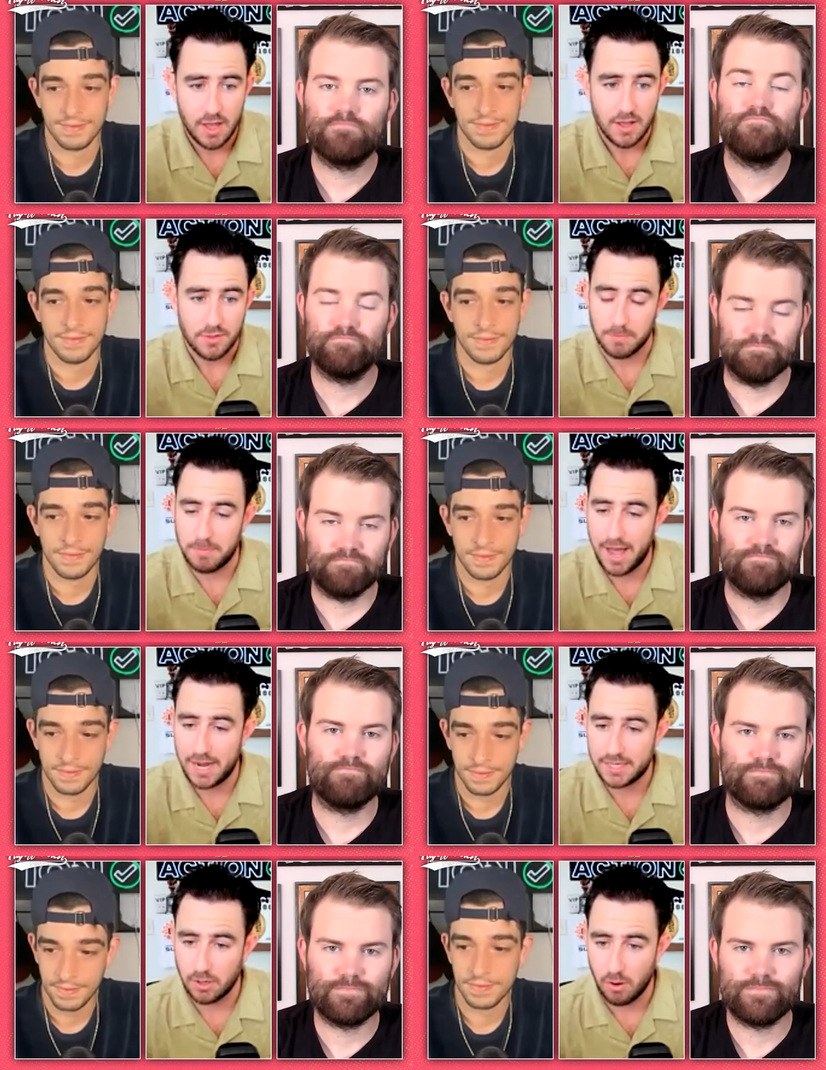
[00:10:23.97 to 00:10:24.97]
Speaker 1: They're
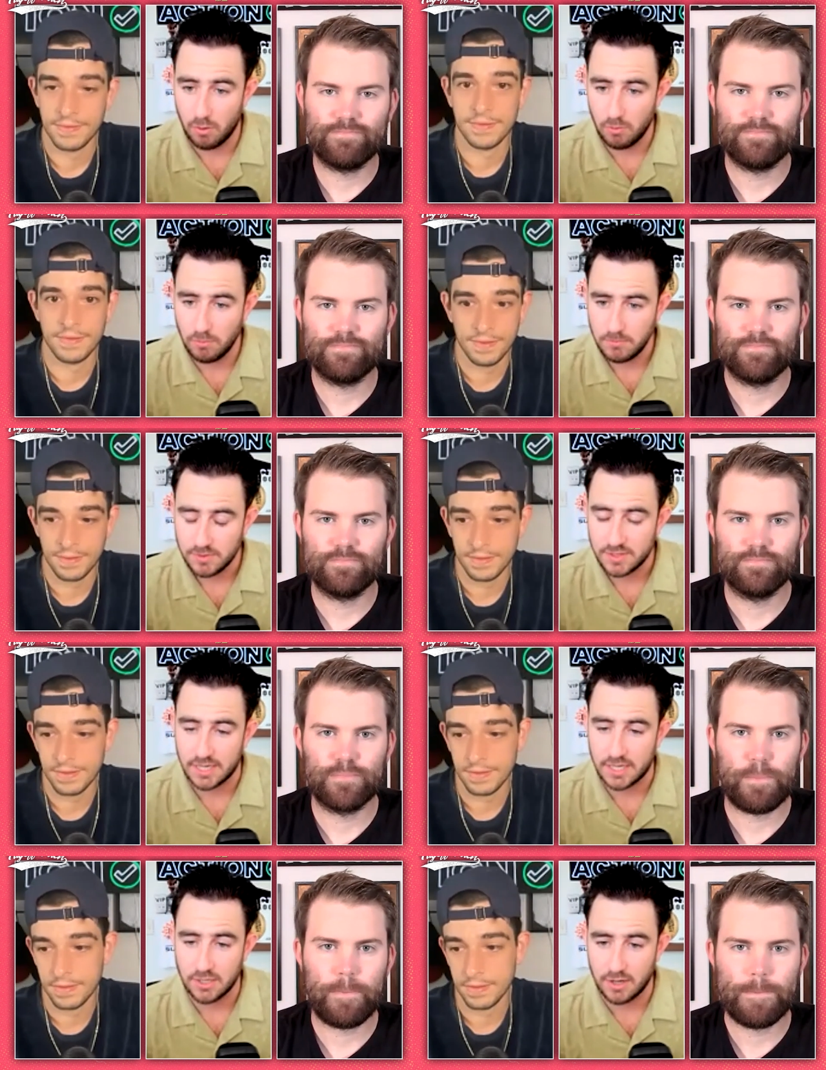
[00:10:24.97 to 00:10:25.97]
back at home
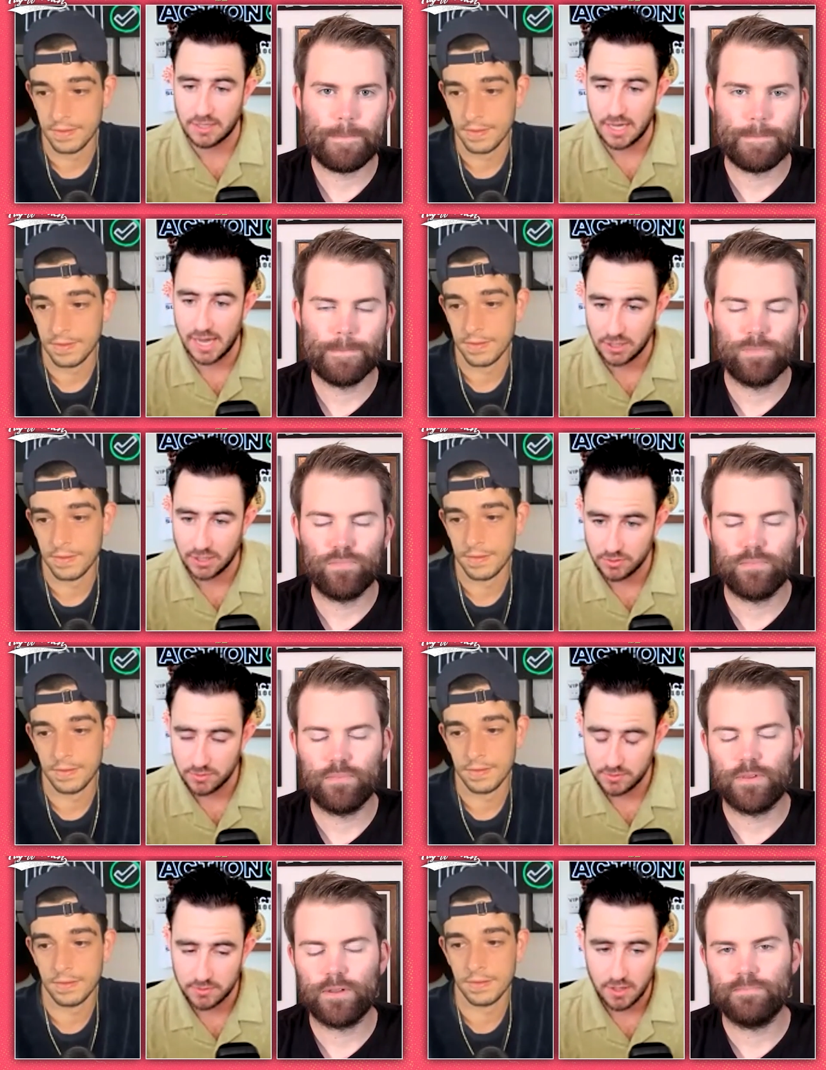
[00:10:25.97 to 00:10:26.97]
taking on the
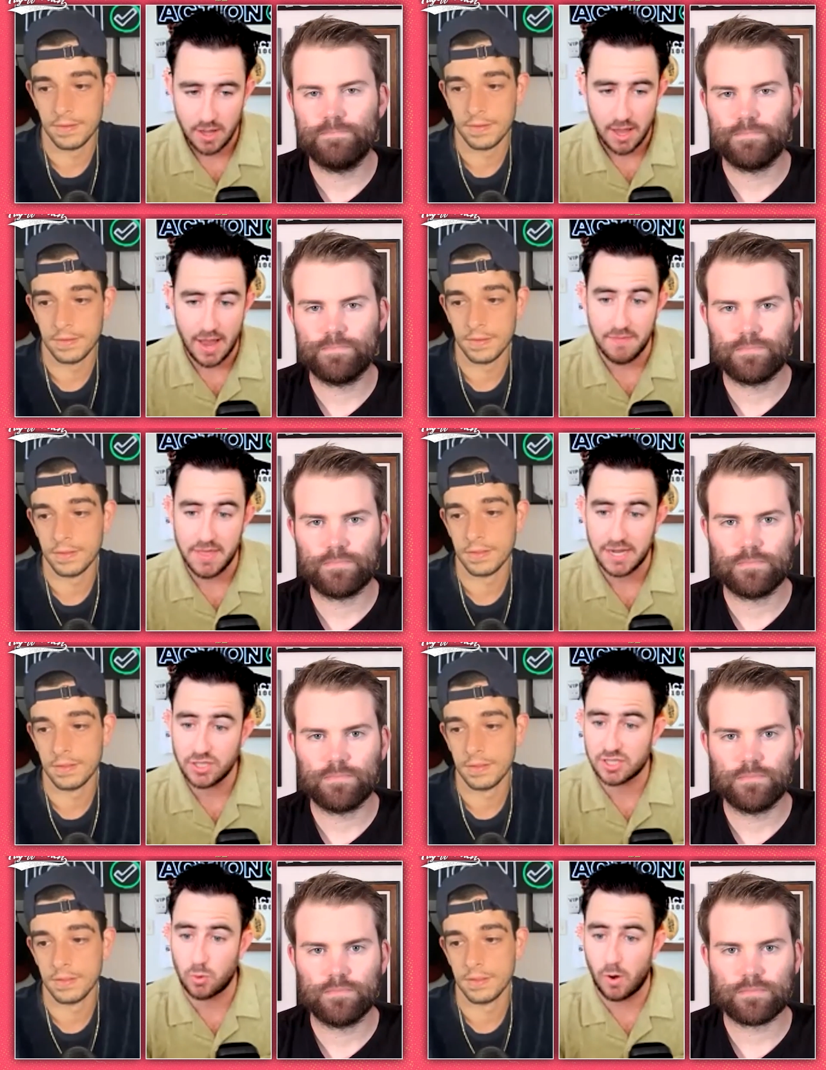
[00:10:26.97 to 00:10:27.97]
Angels. And they
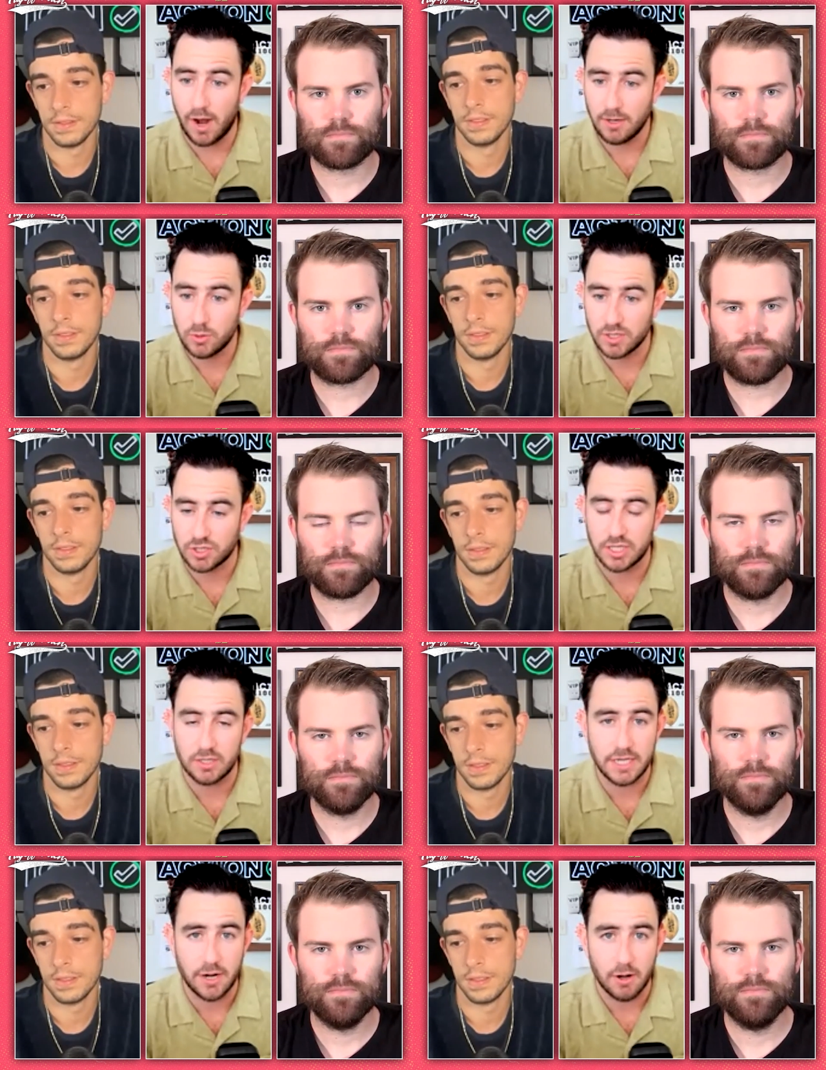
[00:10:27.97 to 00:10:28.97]
just acquired Lucas
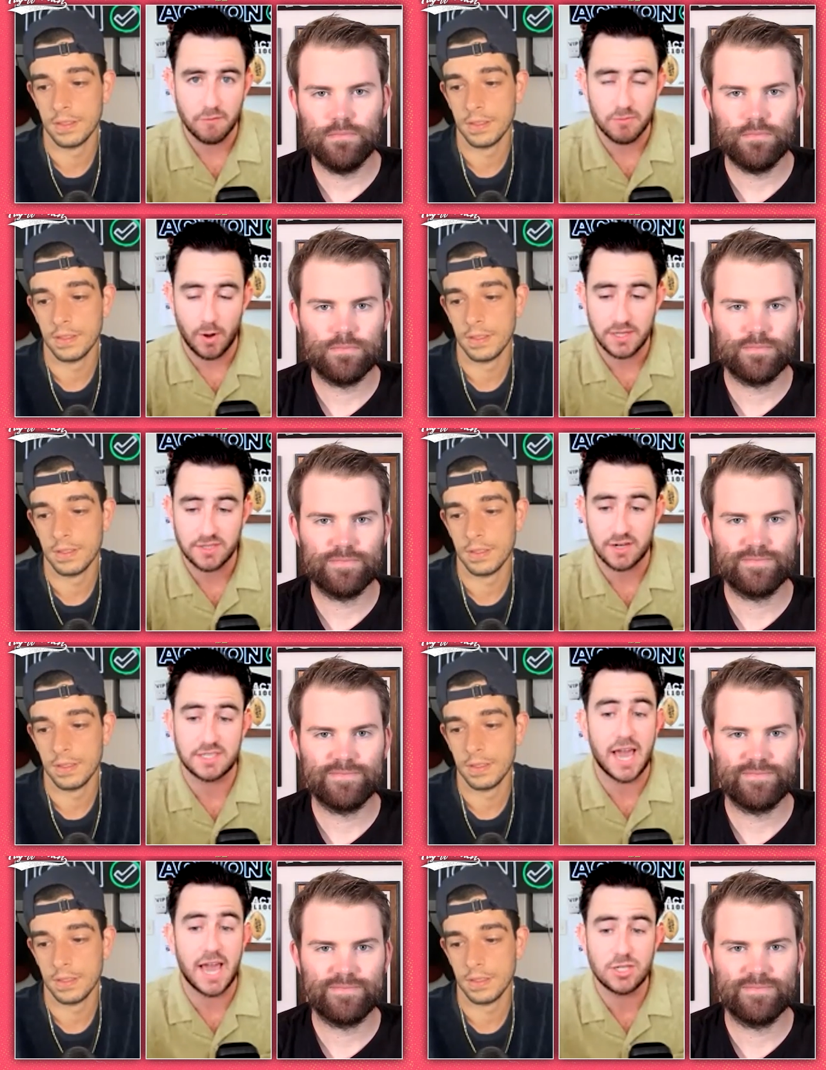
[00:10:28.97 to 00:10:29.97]
Giolito from the White Sox.
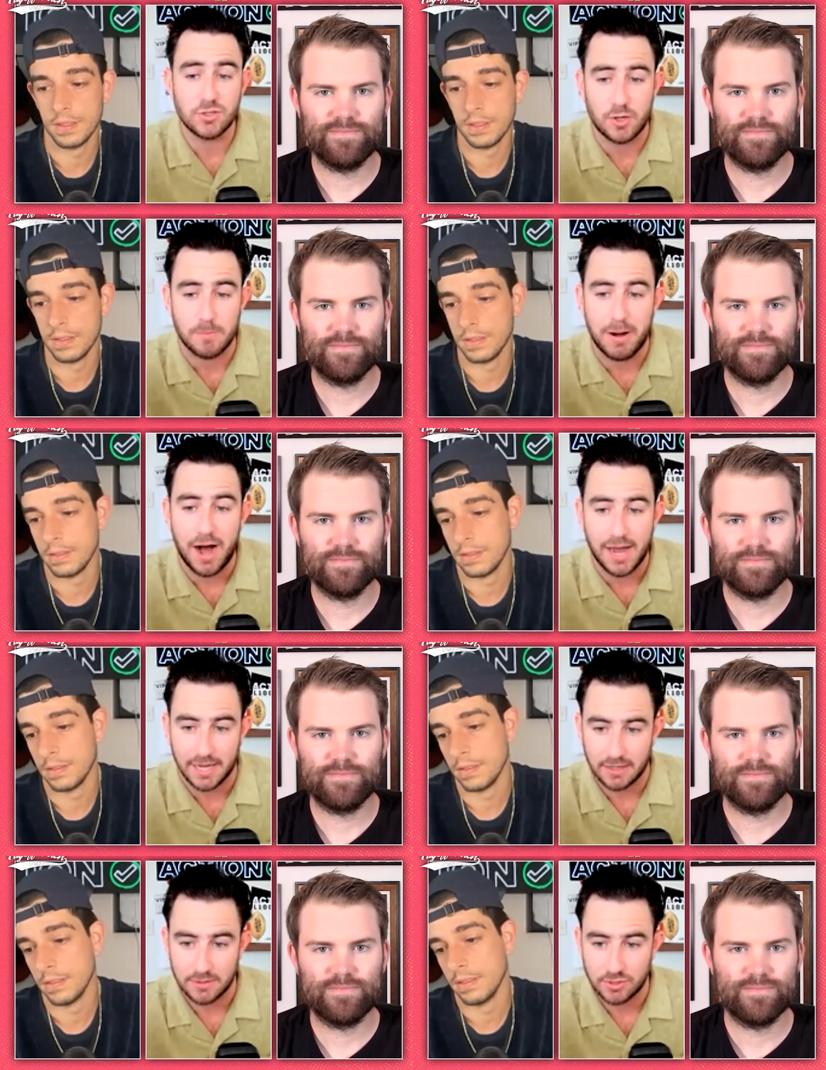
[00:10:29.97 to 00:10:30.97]
The Angels are
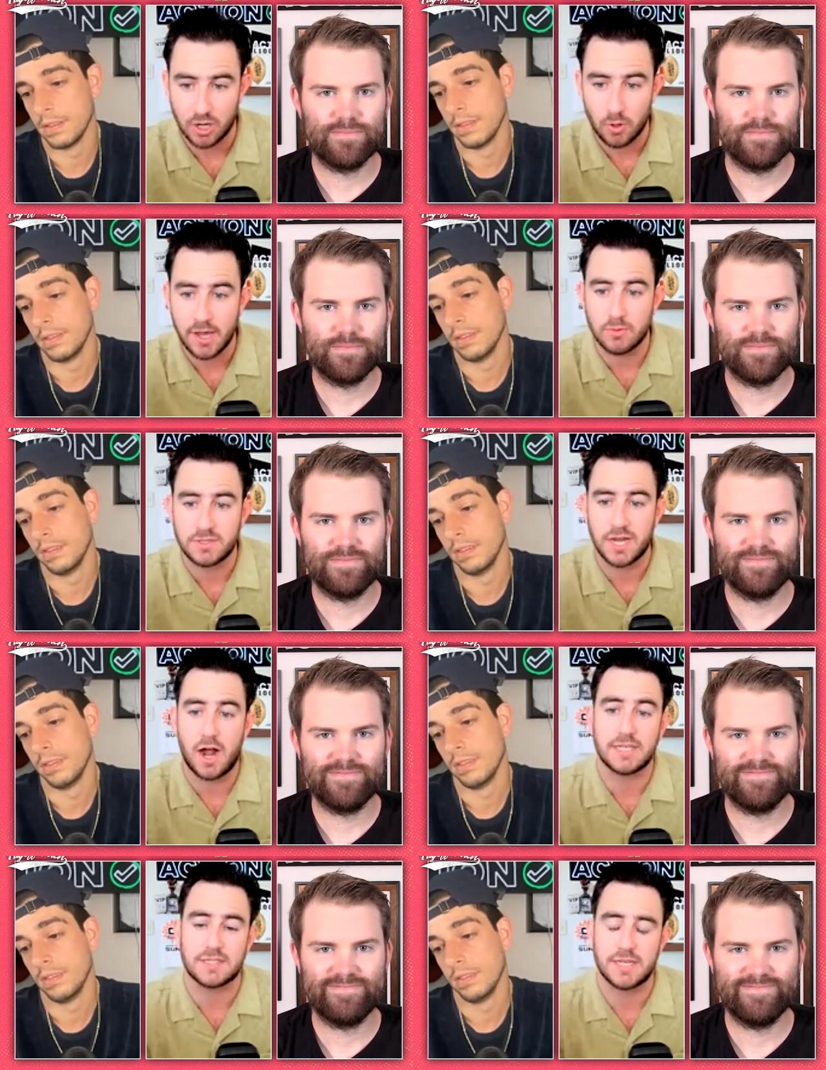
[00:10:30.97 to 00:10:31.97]
buying. Shohei
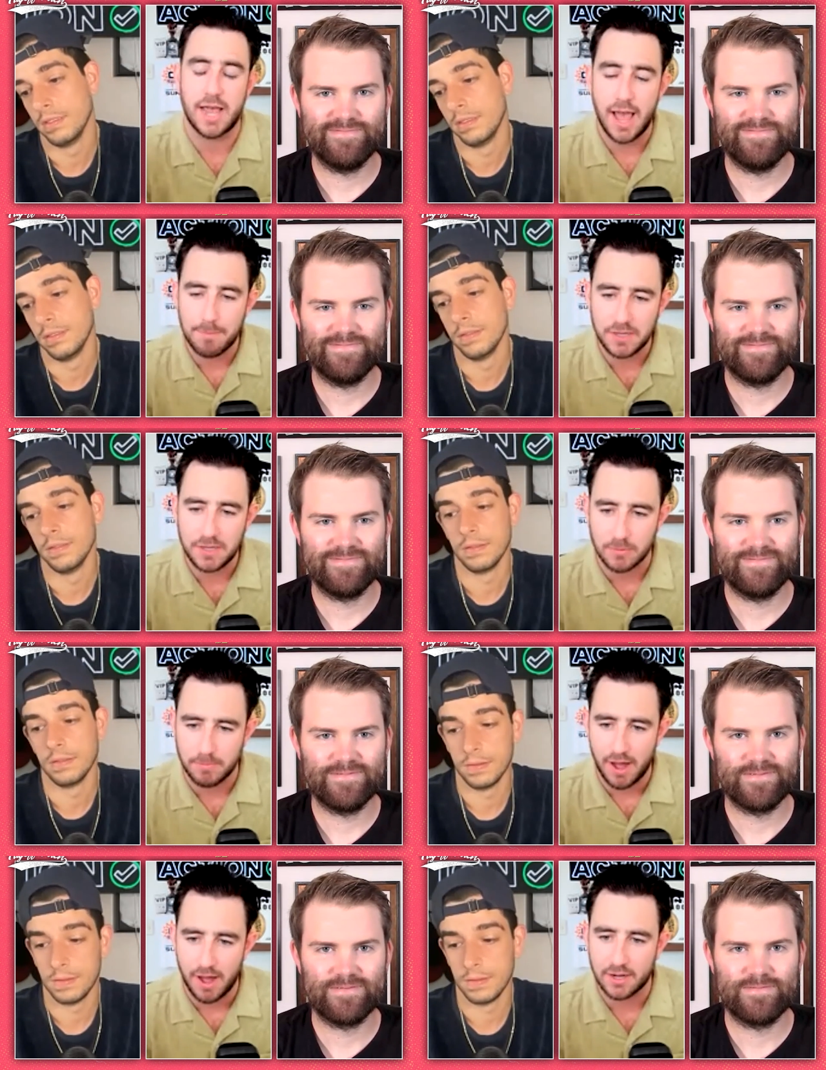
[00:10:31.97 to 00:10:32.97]
Ohtani is happy they're
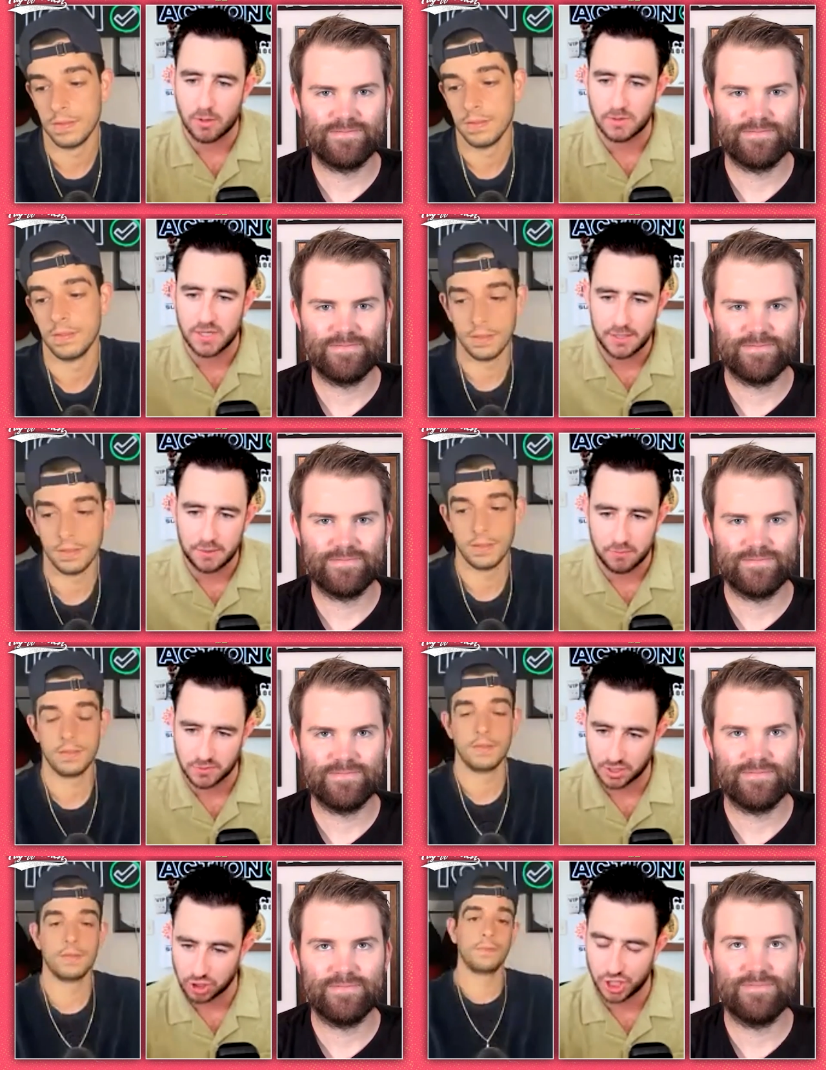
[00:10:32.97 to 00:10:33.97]
buying. Ohtani
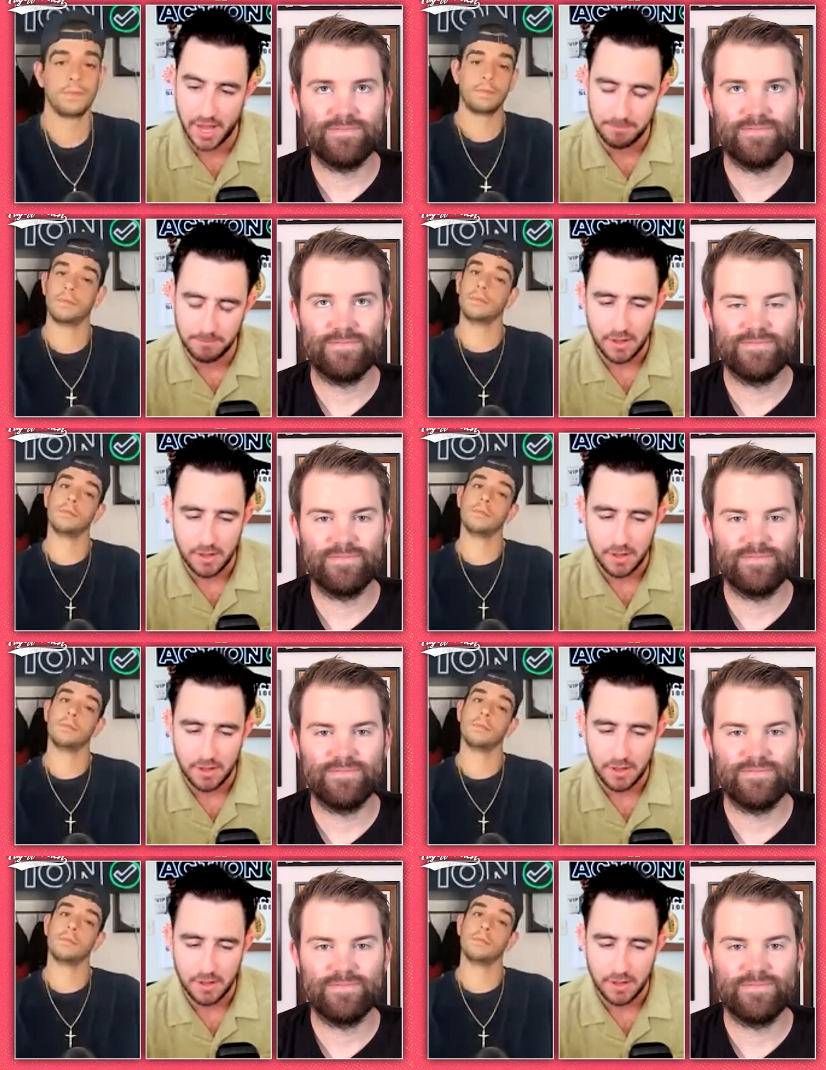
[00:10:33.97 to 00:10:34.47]
throws a gem